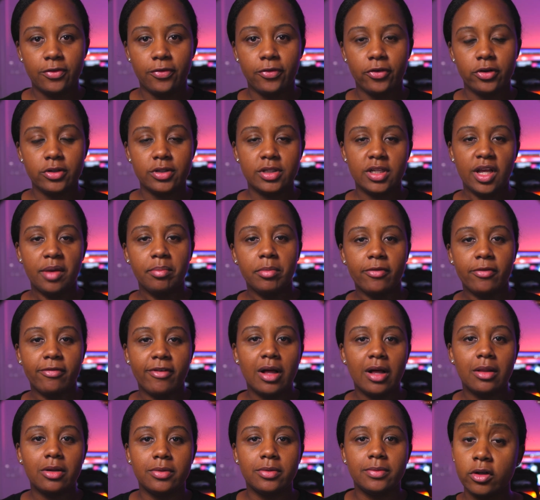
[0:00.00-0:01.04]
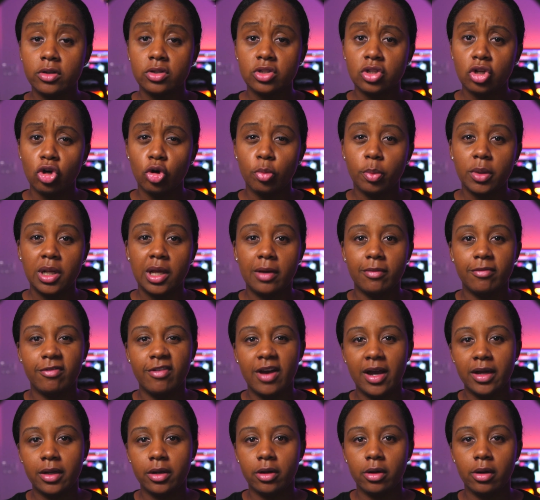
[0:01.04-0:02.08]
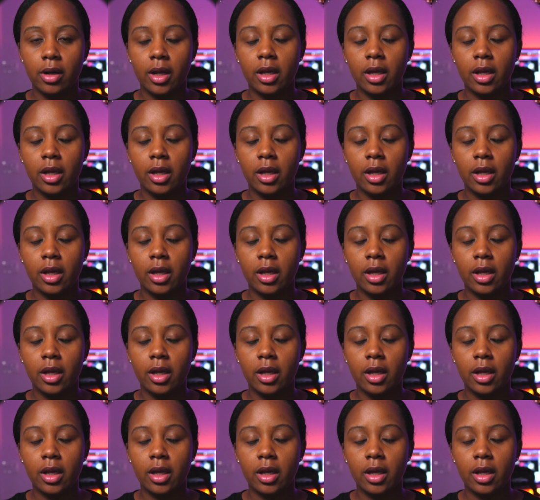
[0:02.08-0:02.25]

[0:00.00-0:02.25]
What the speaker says: first step to follow. First, open up Finder